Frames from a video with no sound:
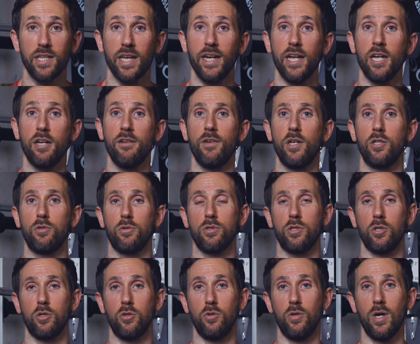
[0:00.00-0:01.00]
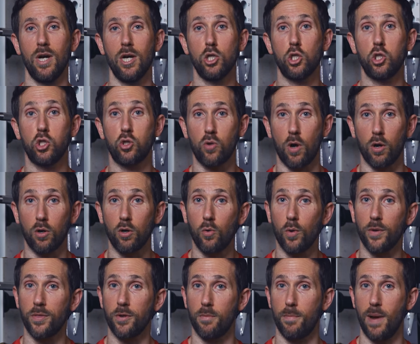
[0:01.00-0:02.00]
and individuals who struggle
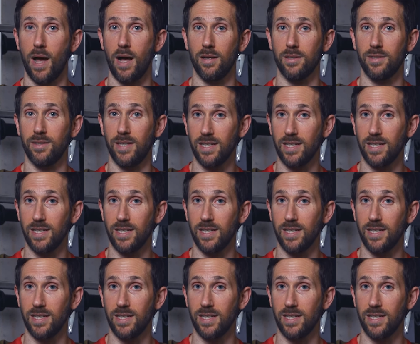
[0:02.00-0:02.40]
with their balance,